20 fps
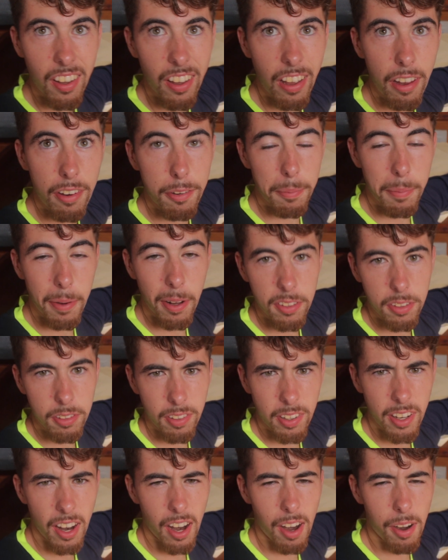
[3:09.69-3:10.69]
after about
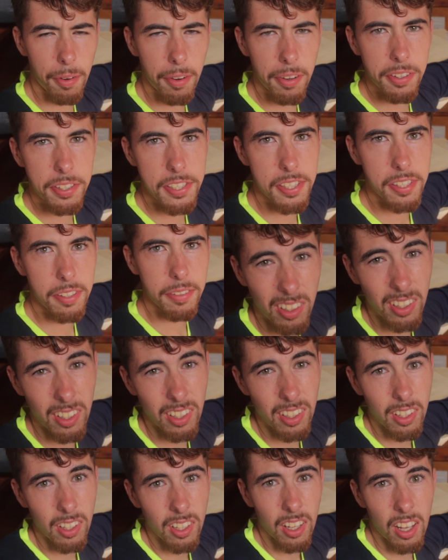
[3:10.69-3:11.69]
three hours.
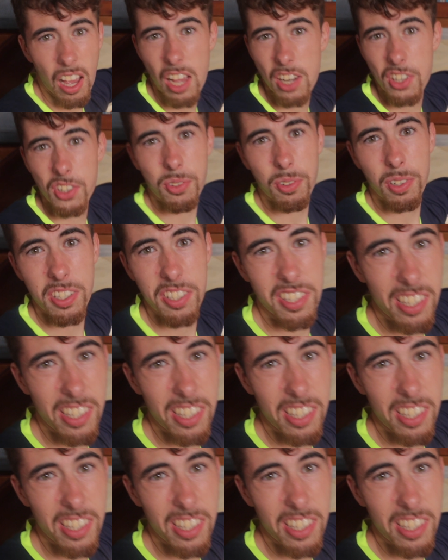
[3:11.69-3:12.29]
I just want to